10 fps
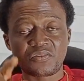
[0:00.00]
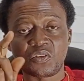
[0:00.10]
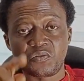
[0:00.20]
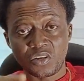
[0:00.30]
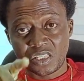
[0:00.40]

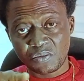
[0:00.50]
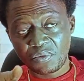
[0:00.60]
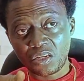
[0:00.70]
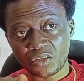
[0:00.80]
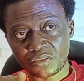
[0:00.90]
for 40
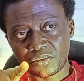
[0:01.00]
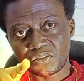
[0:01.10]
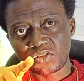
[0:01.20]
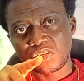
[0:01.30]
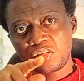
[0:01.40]
million
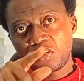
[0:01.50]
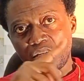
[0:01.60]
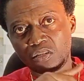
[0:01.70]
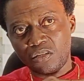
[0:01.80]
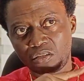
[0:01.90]

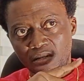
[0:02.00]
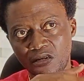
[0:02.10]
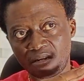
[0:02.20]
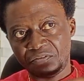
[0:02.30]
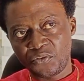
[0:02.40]

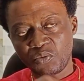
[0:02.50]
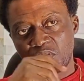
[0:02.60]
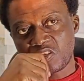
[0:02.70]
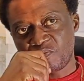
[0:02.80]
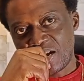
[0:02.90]
a few
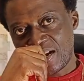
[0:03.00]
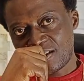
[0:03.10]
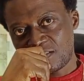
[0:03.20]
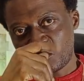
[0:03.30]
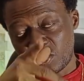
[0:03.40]
months
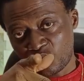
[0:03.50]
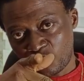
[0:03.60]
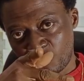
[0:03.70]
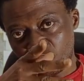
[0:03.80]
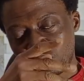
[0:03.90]
back, which
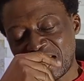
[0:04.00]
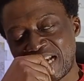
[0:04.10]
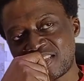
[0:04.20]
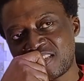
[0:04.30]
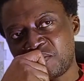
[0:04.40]

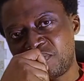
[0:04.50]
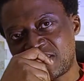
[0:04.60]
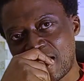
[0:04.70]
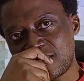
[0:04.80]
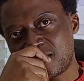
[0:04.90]
last year
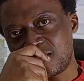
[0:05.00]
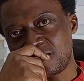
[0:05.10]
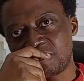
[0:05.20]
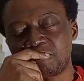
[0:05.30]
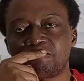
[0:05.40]
precisely.